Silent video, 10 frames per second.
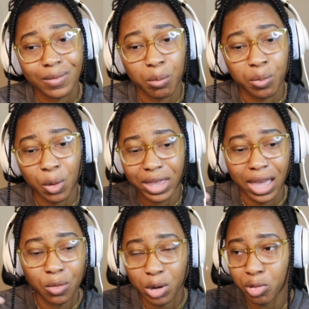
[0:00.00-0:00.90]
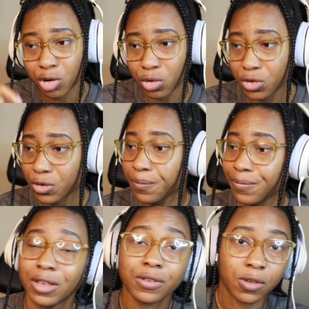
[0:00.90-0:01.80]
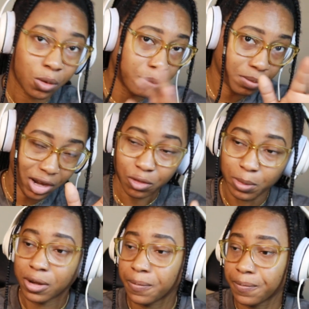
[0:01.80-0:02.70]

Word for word: But we can't reproduce. So, never mind.